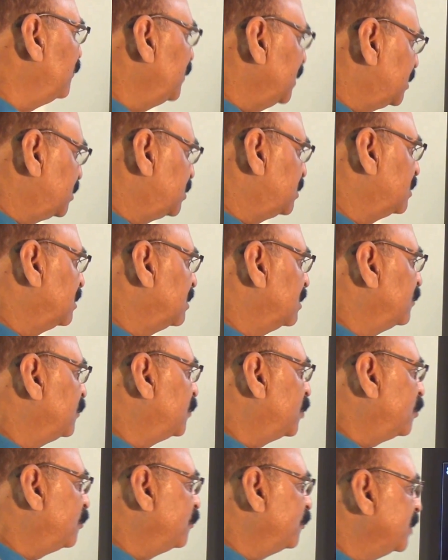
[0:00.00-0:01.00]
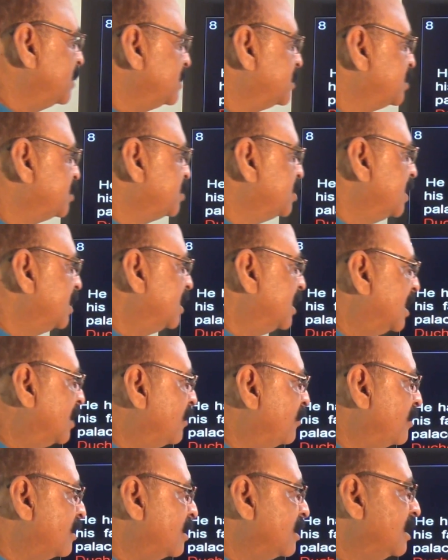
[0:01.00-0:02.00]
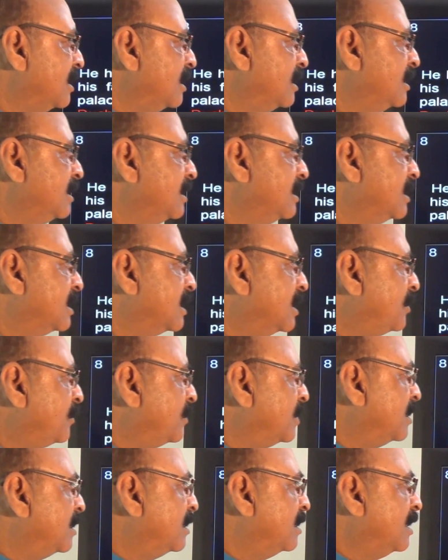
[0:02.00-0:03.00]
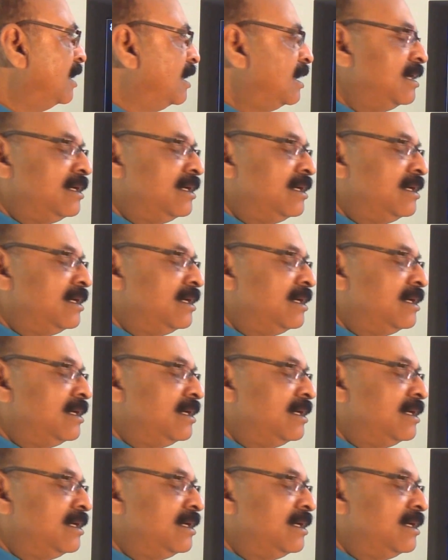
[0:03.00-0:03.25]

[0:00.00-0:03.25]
fit from which she never really recovered.